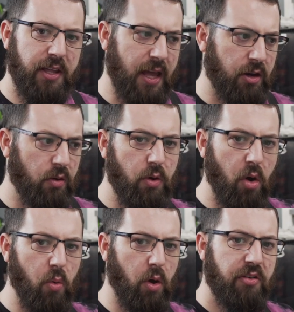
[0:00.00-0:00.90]
that you
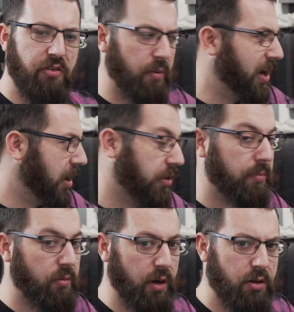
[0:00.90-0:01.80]
know works from another
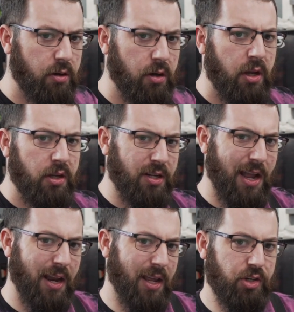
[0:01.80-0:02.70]
printer to
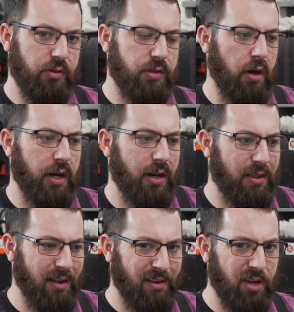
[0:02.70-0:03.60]
kind of get you started
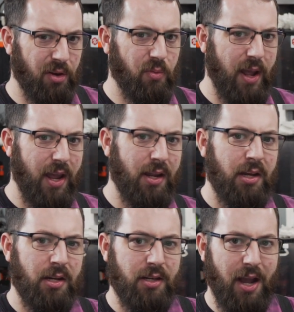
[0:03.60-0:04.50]
is a good way
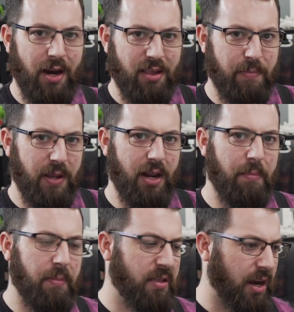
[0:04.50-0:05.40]
to kind of speed
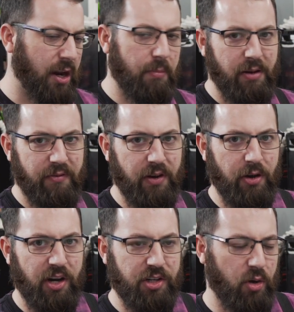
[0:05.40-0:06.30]
up setting up a
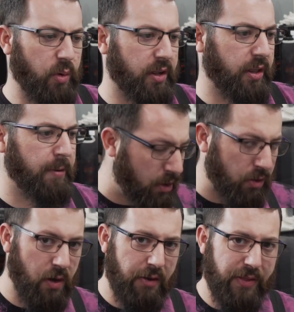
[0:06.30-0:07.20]
configuration quickly.
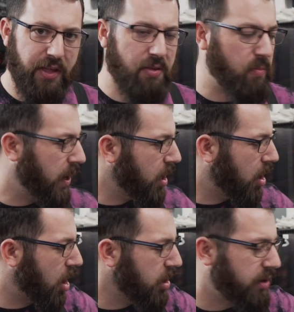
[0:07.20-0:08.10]
So now at this point,
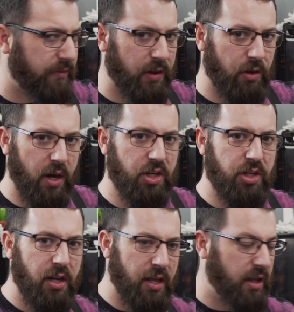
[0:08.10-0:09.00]
our
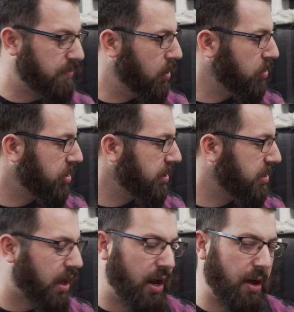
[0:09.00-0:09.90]
configuration is mostly
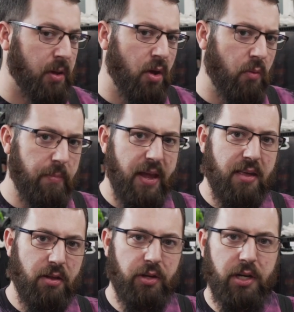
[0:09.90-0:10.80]
set up. We may
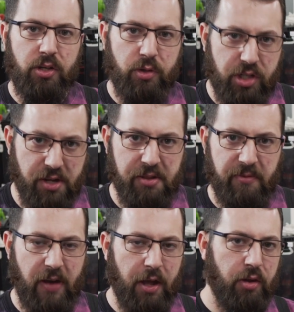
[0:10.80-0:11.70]
still need to adjust
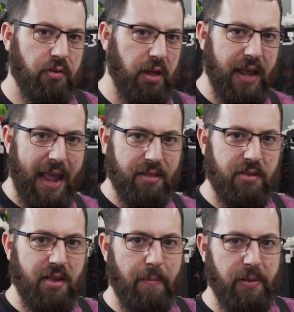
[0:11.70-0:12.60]
some values like end
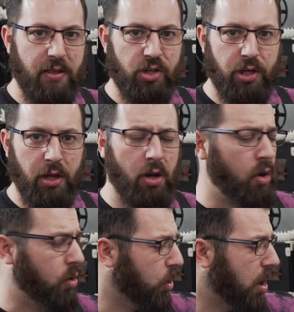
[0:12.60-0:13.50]
stop position
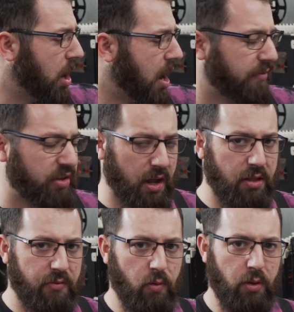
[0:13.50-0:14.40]
or
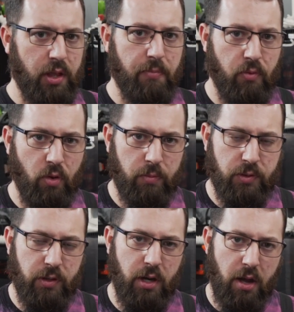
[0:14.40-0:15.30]
offsets for the probe
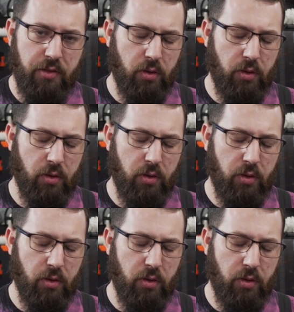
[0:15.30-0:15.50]
to the nozzle